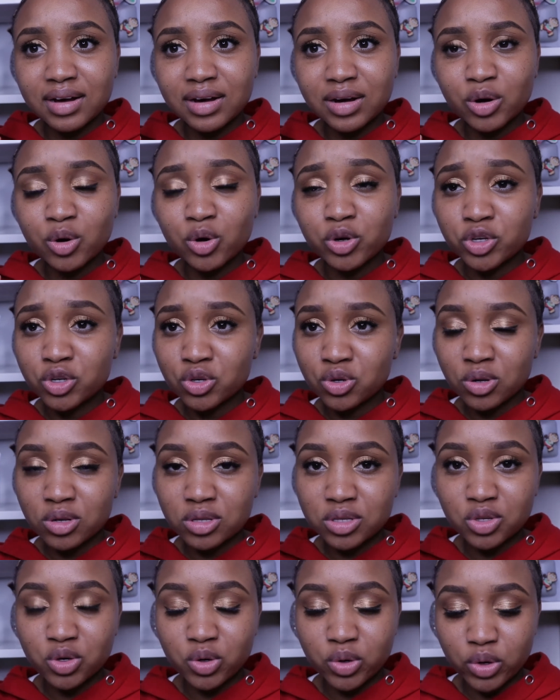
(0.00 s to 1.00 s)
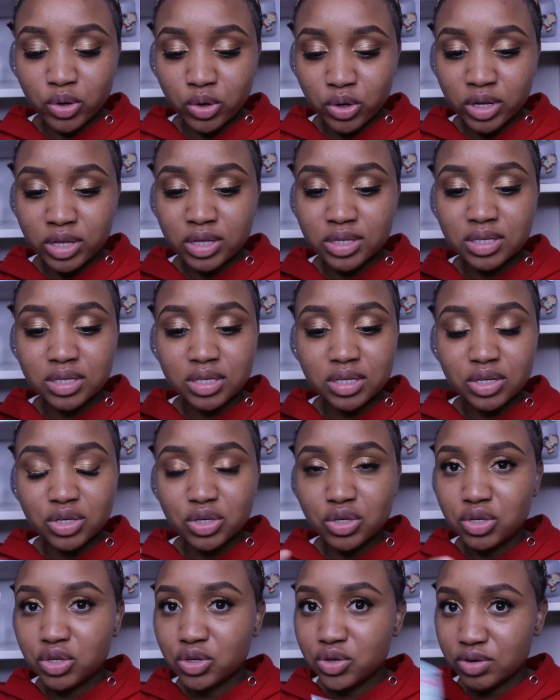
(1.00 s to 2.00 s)
controls your oils
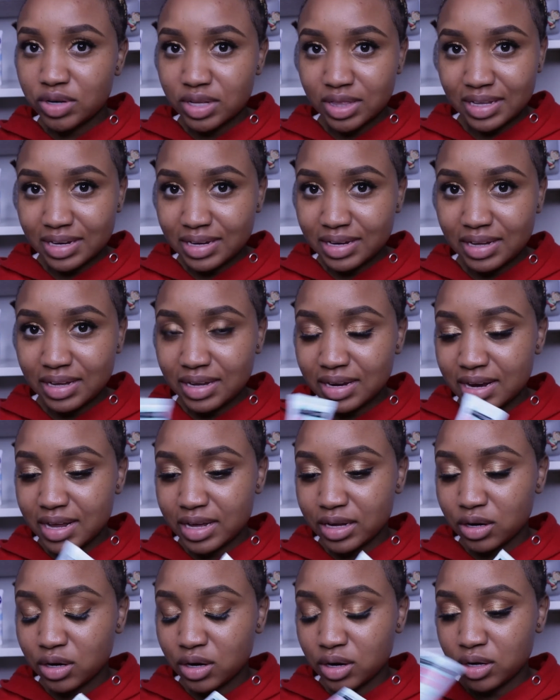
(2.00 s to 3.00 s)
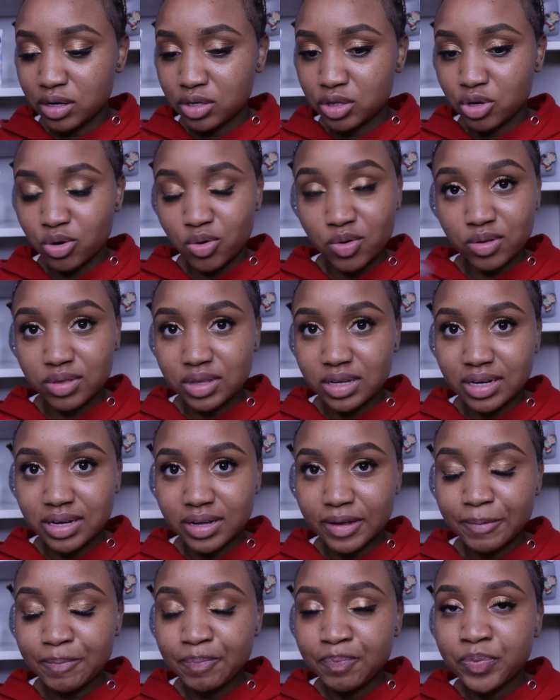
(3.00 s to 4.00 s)
during the day, like throughout the
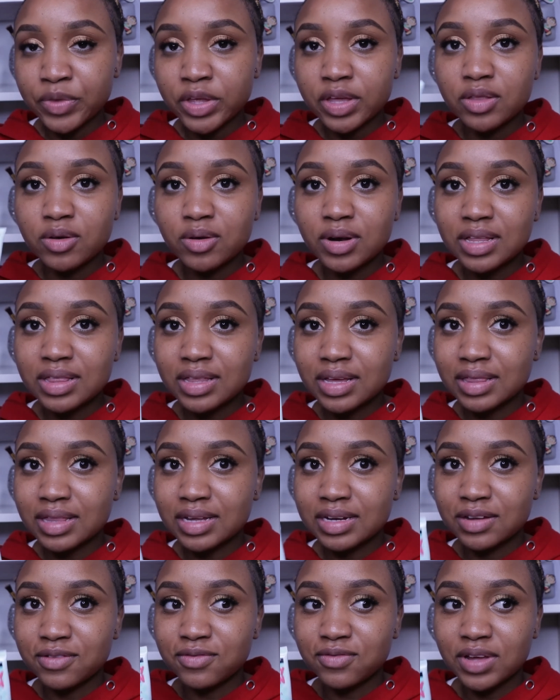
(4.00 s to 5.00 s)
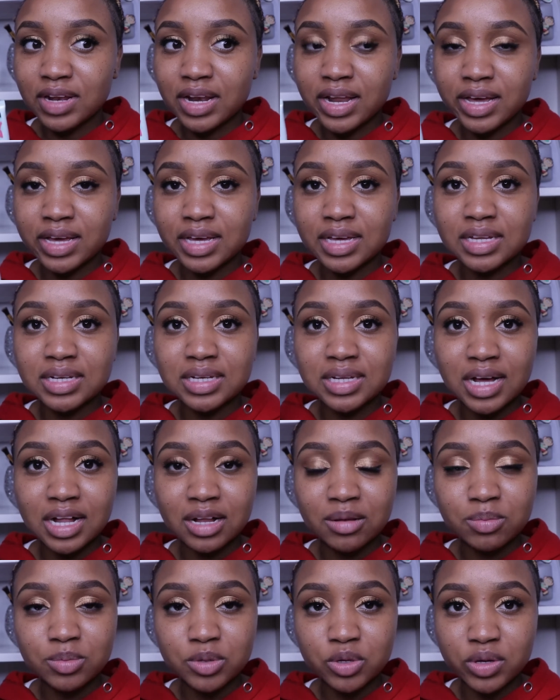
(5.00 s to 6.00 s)
day. The only thing that I feel like it
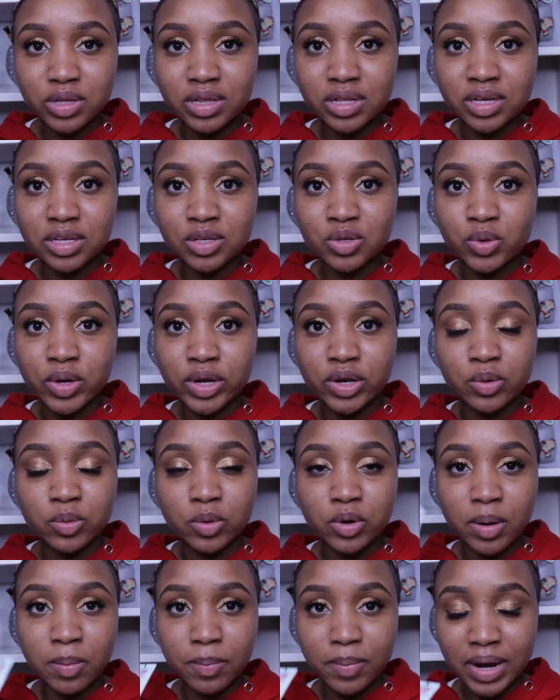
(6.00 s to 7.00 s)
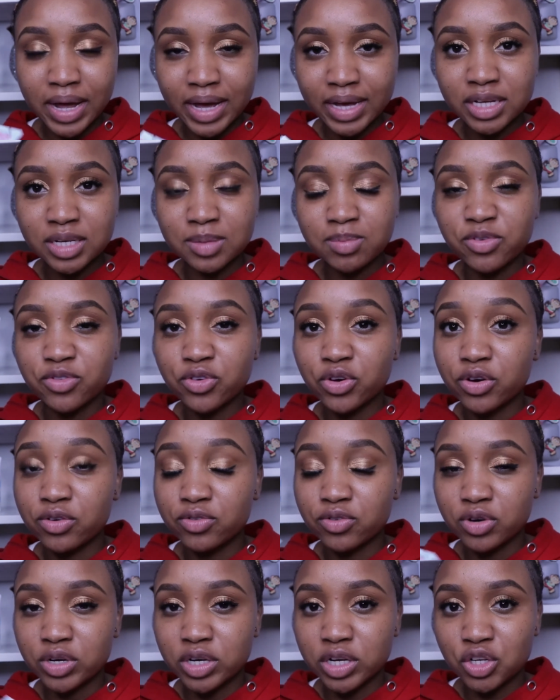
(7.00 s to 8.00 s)
helps with is when you apply it before your
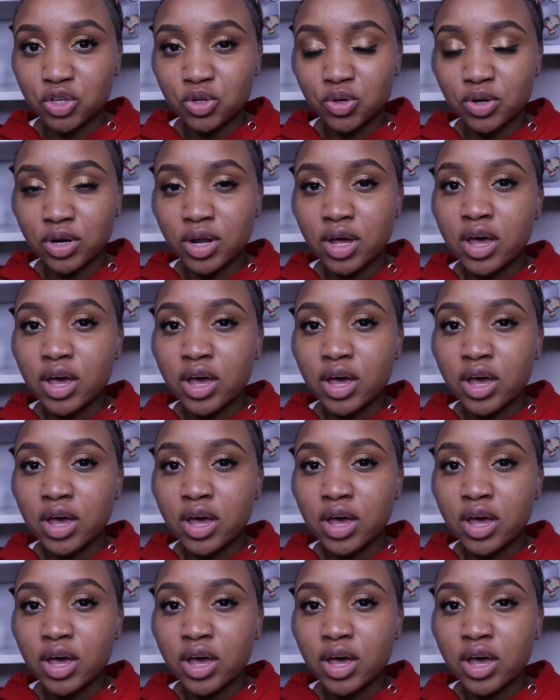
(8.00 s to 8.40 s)
foundation